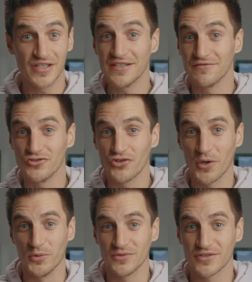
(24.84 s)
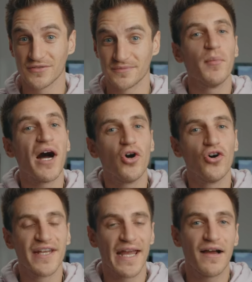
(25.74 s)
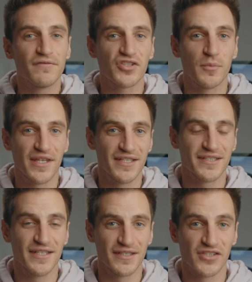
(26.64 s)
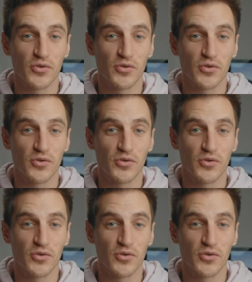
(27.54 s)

even drones. Now they might already have some of these things,